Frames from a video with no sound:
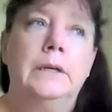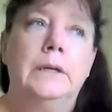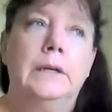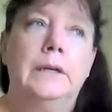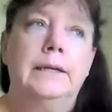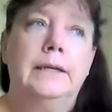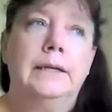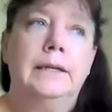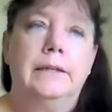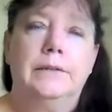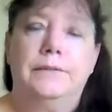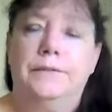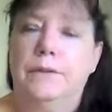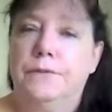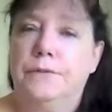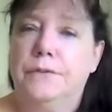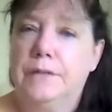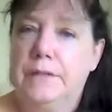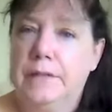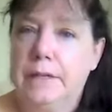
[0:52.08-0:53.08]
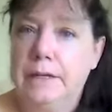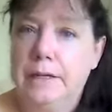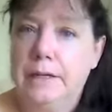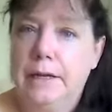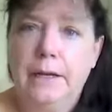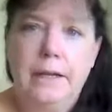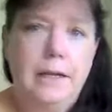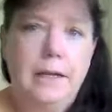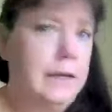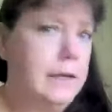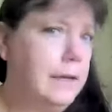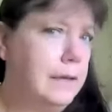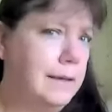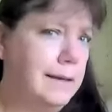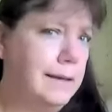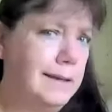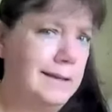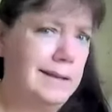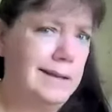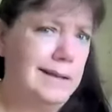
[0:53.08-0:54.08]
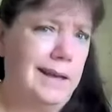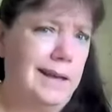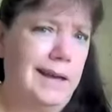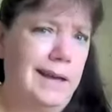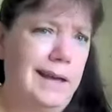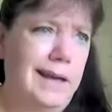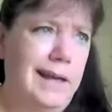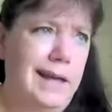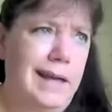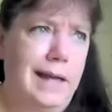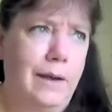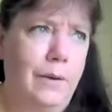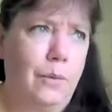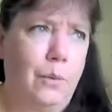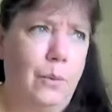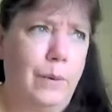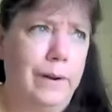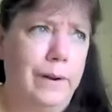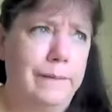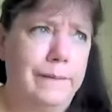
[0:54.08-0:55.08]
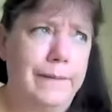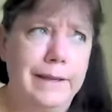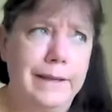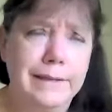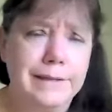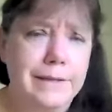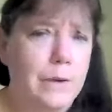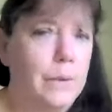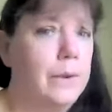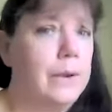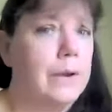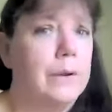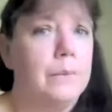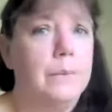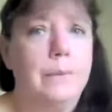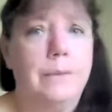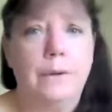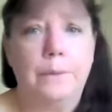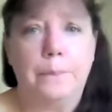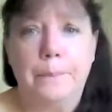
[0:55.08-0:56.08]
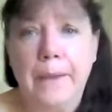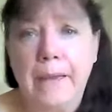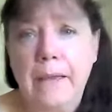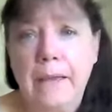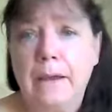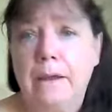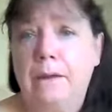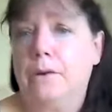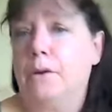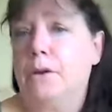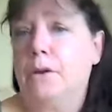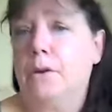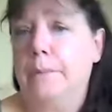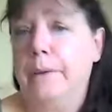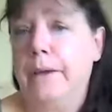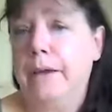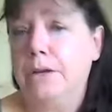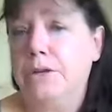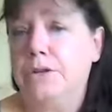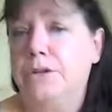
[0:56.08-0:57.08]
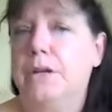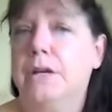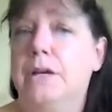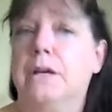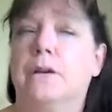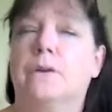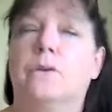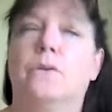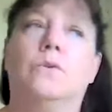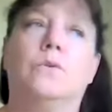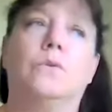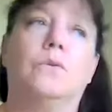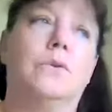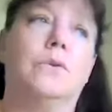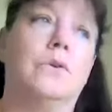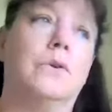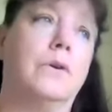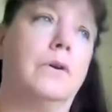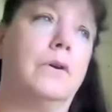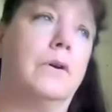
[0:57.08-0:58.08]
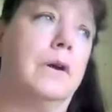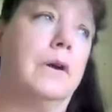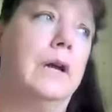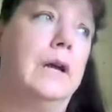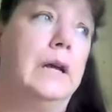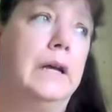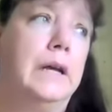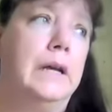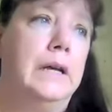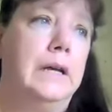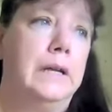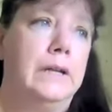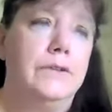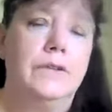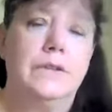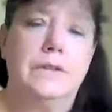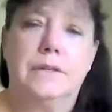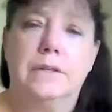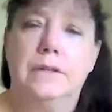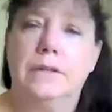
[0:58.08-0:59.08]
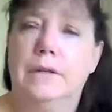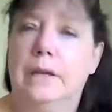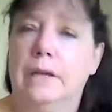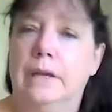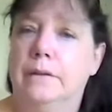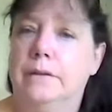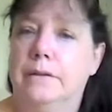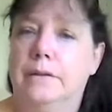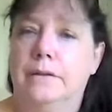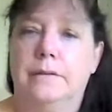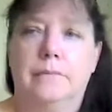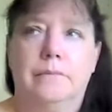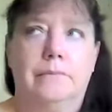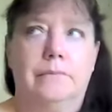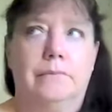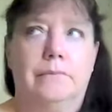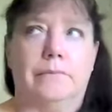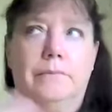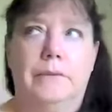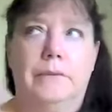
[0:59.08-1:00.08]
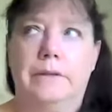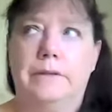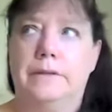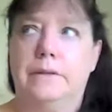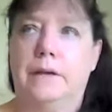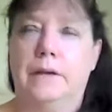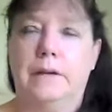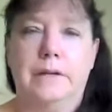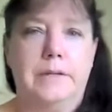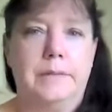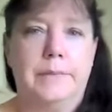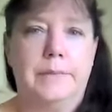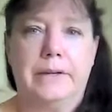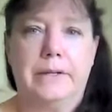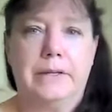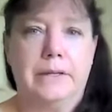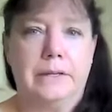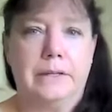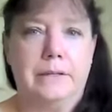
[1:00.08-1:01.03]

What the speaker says: And if you've seen any weird things going on with your bank or your paycheck, or just you get this unexpected